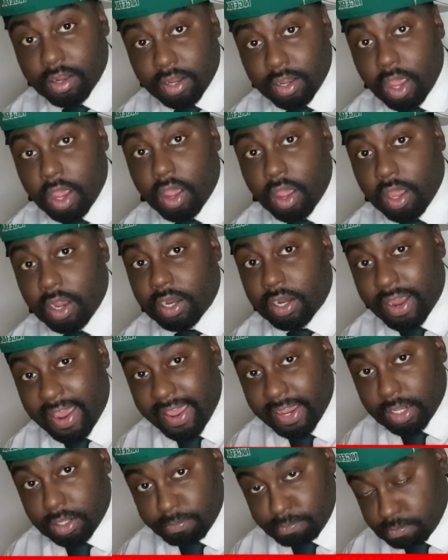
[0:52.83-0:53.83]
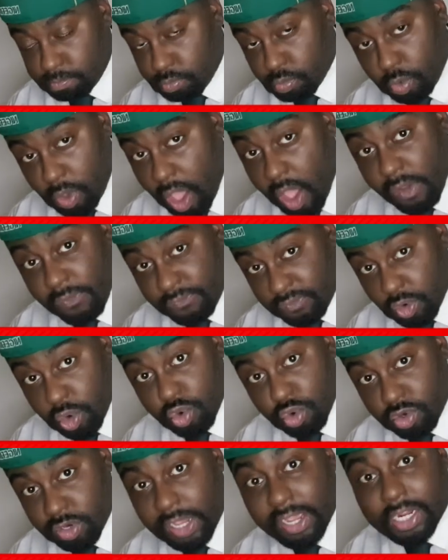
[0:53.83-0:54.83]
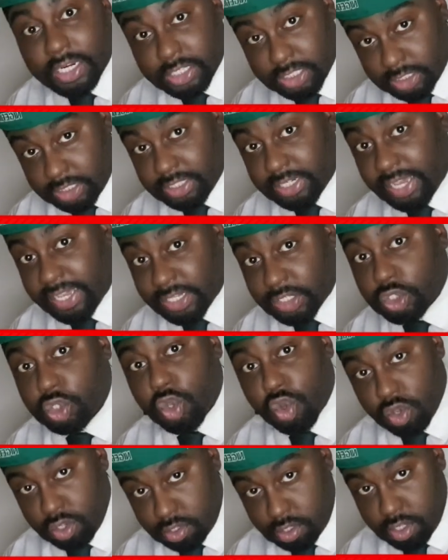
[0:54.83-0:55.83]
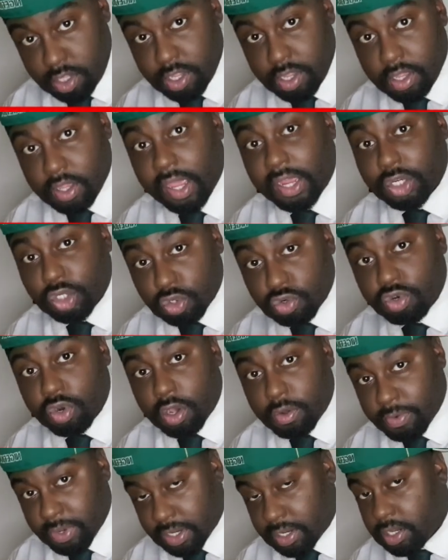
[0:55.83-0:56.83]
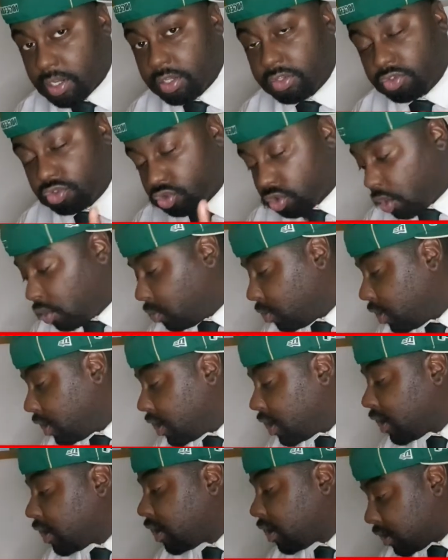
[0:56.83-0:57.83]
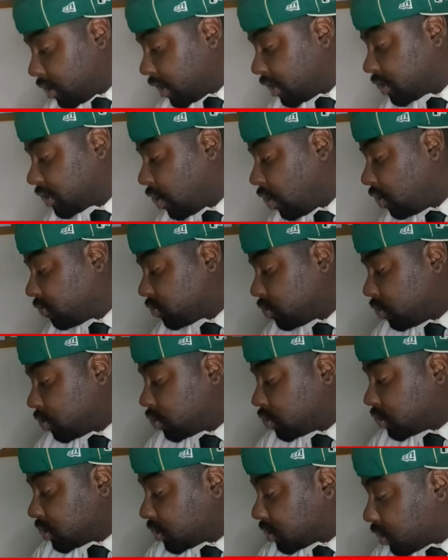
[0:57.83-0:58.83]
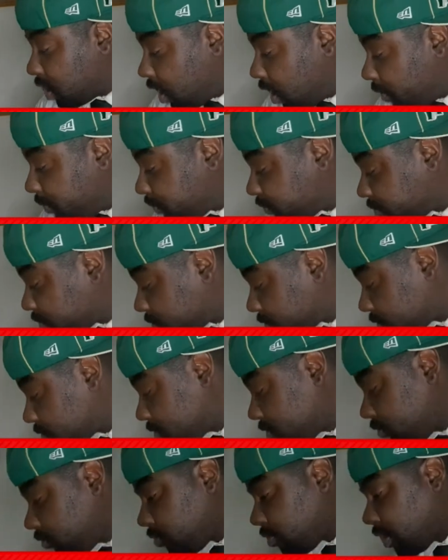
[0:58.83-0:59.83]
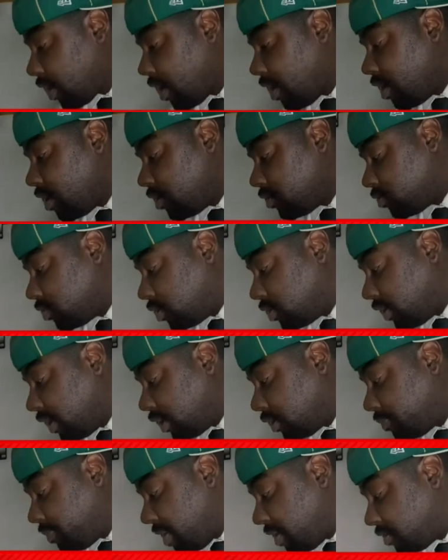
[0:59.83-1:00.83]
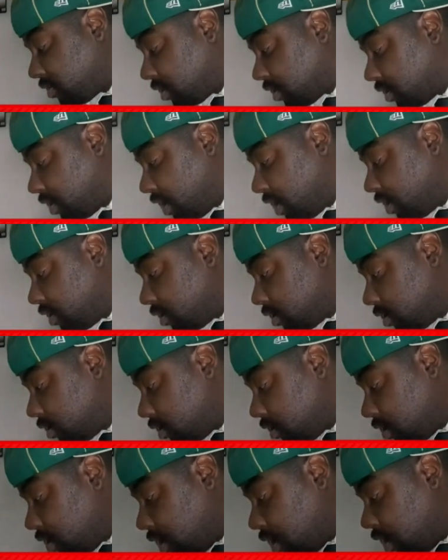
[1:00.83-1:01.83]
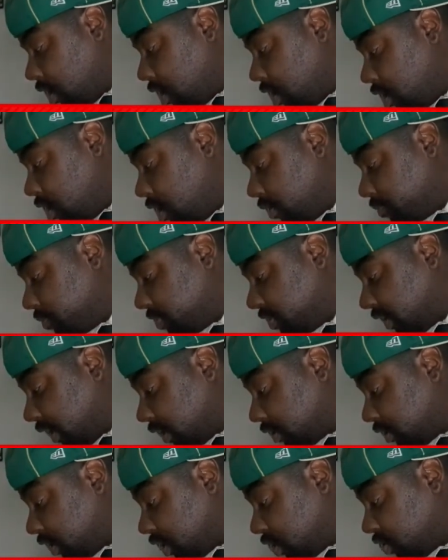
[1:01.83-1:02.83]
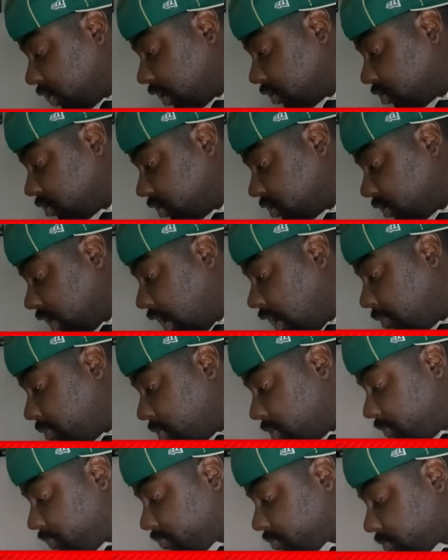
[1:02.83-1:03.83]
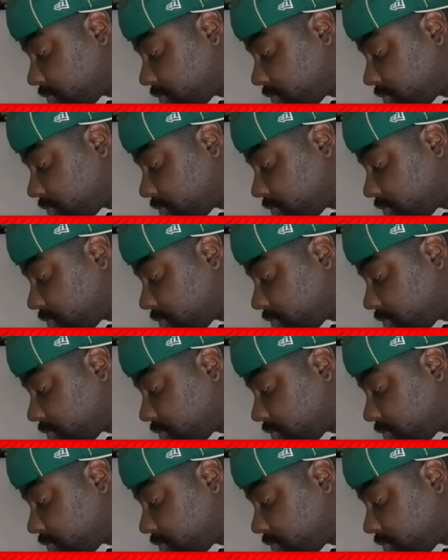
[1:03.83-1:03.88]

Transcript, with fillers: Her food just tastes good, and you know it. So, let's get off to a good start. So there's basically 16 tracks on this album.